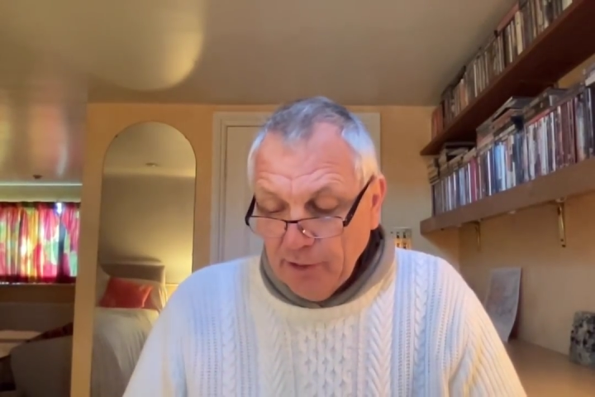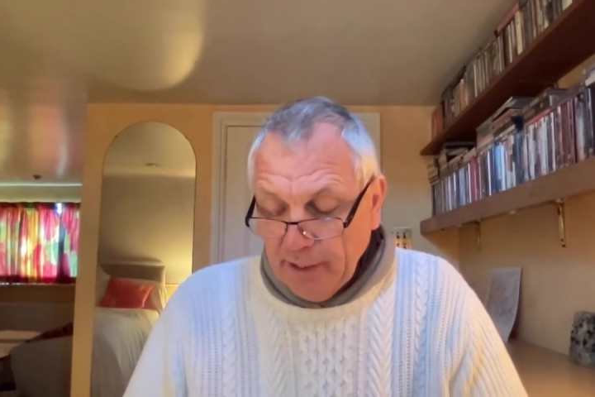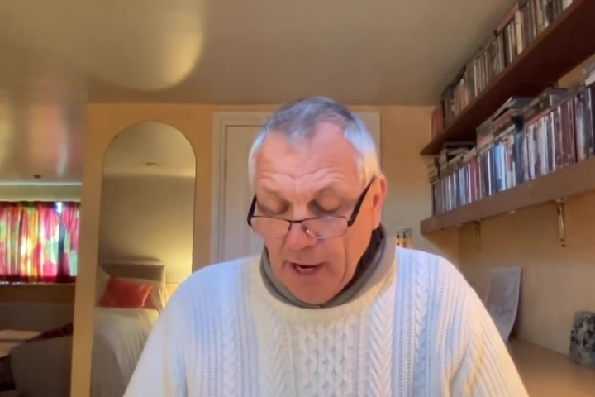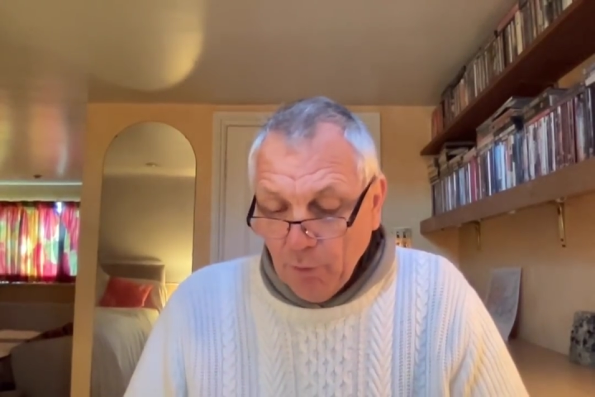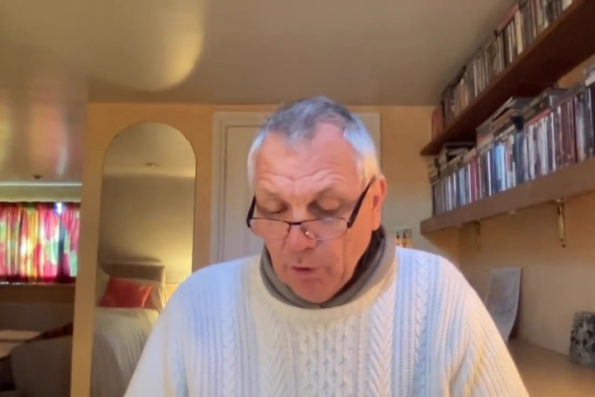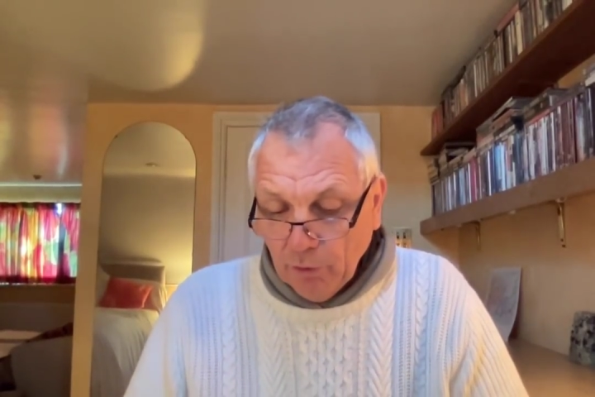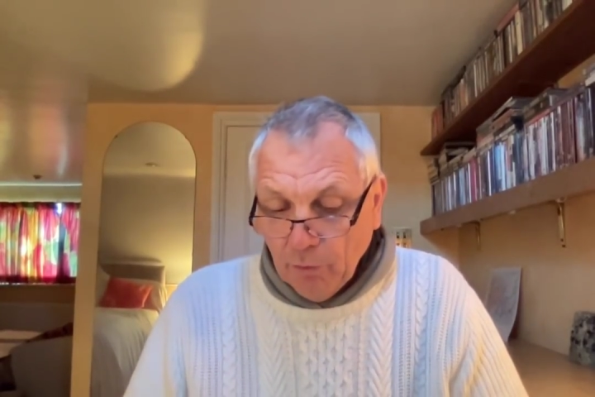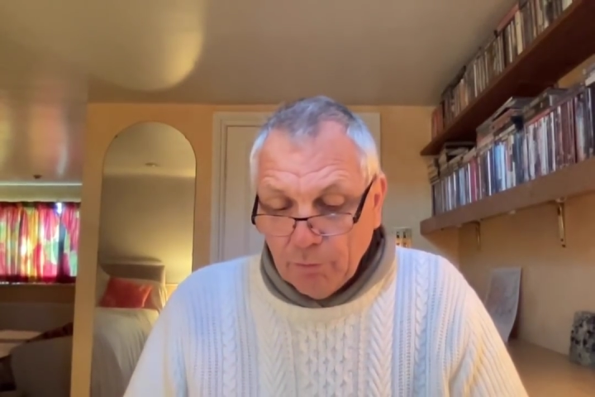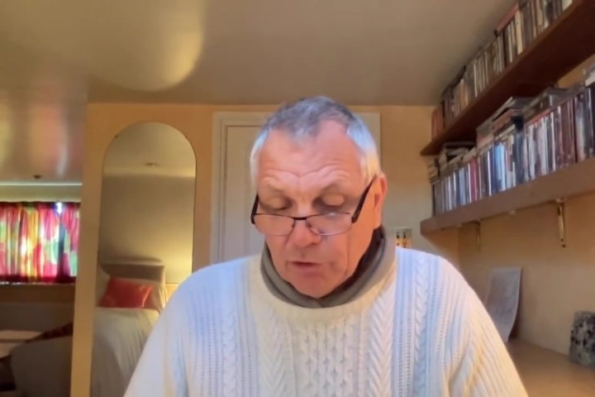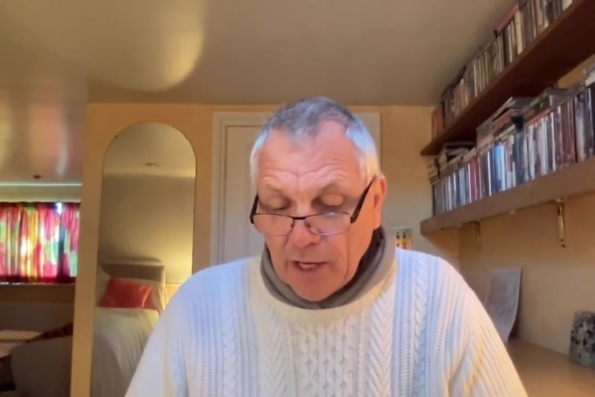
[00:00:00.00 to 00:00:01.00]
They don't want to
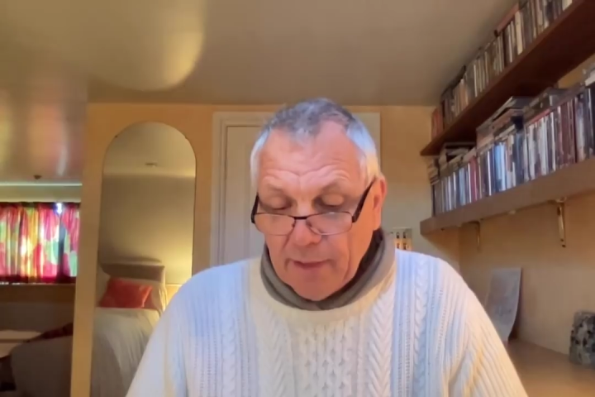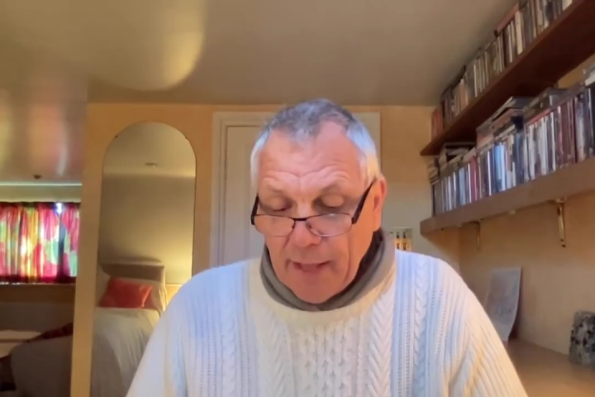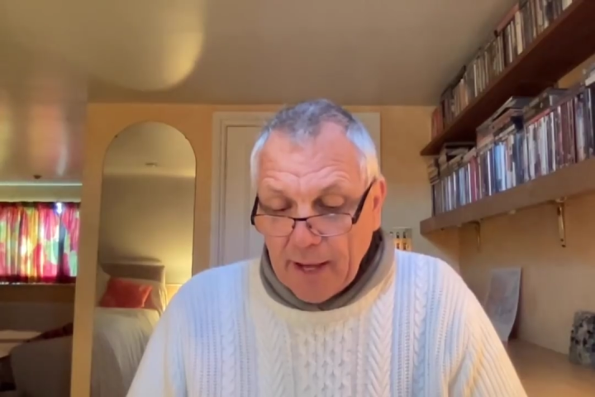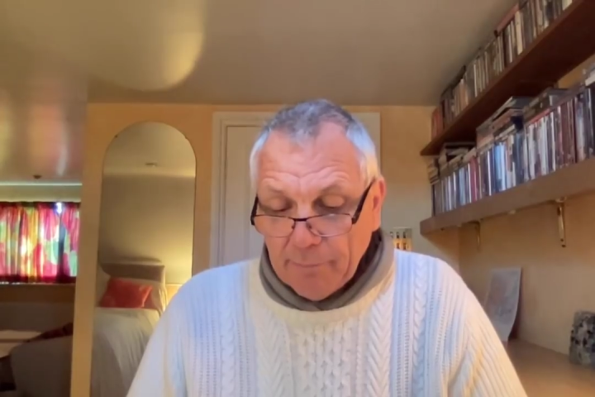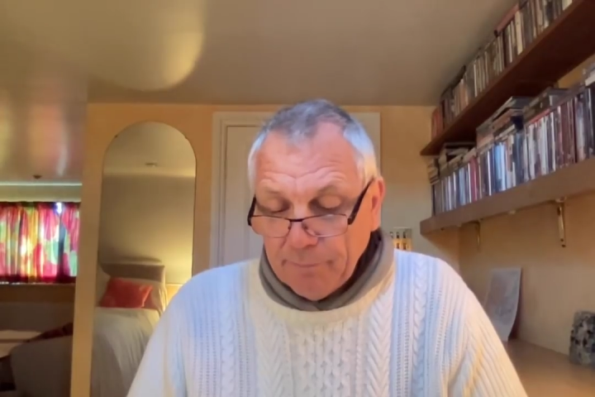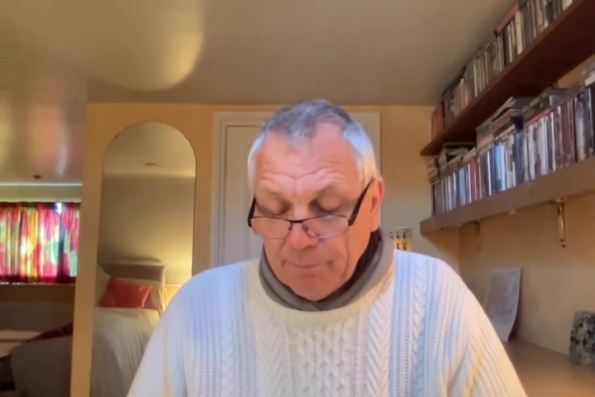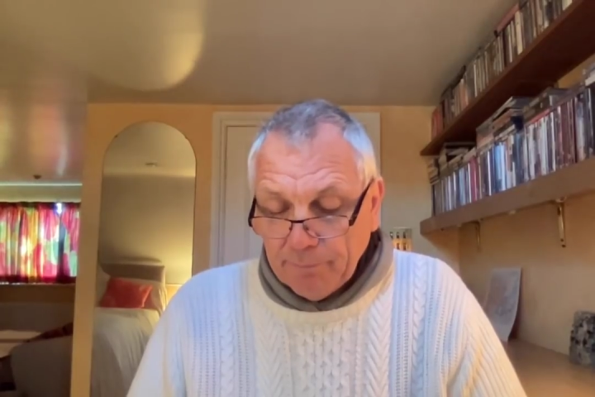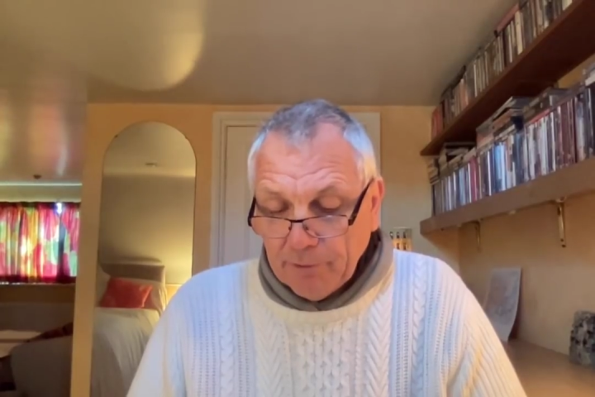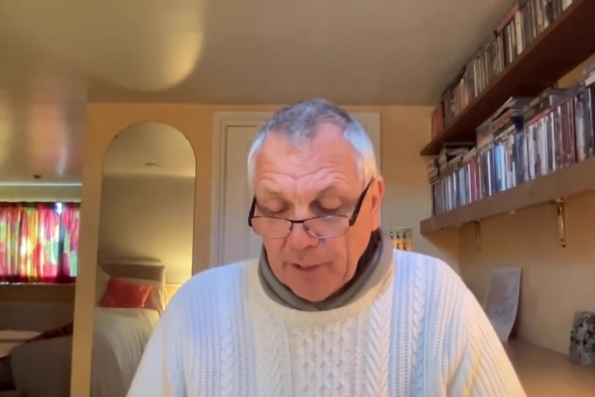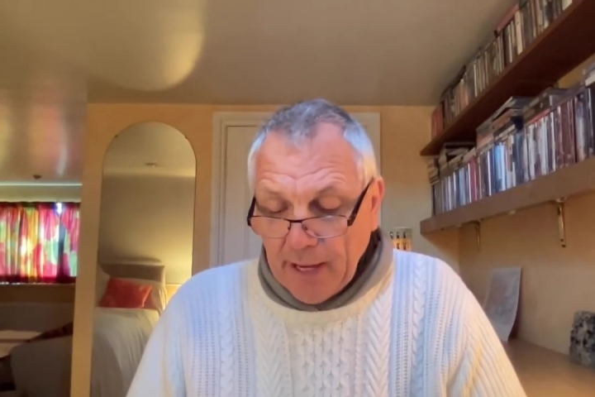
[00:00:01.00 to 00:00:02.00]
upset that
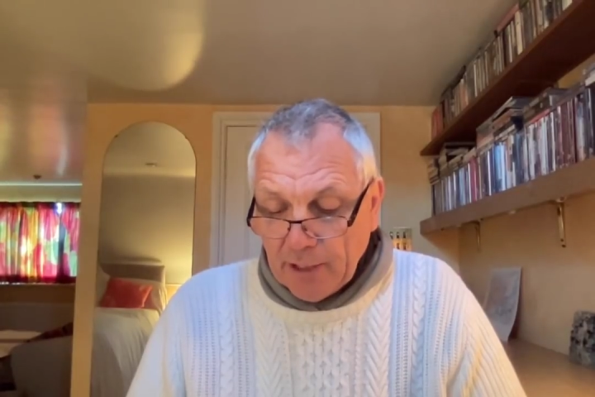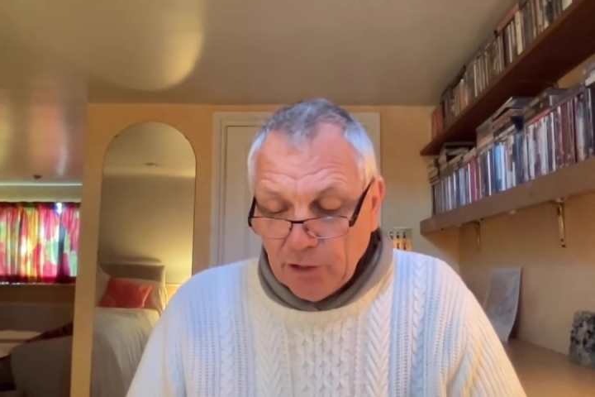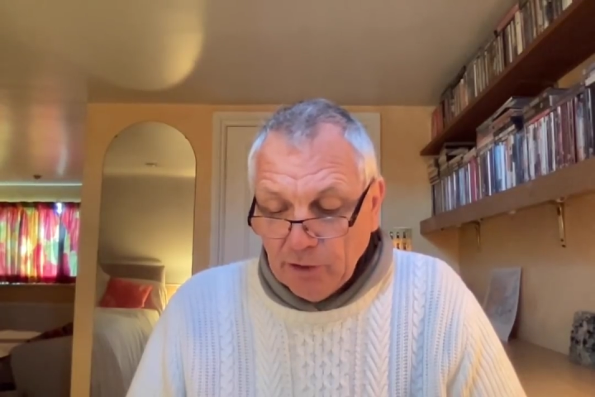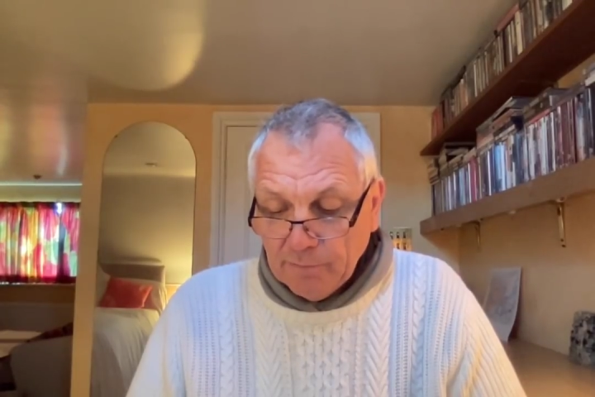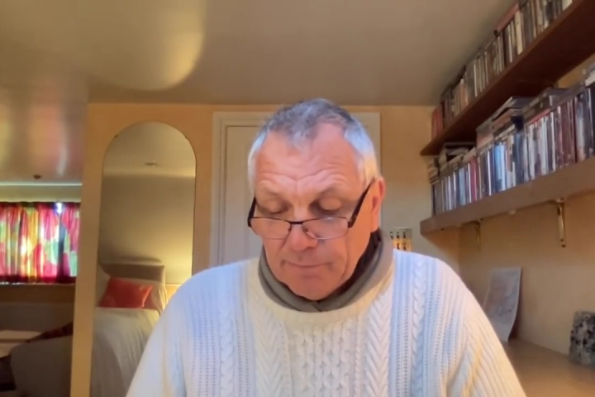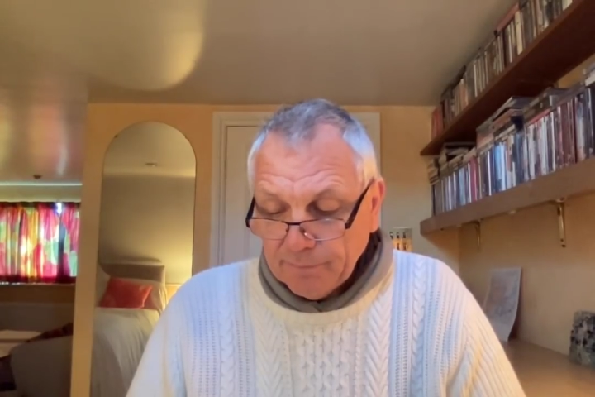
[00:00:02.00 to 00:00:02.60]
connection.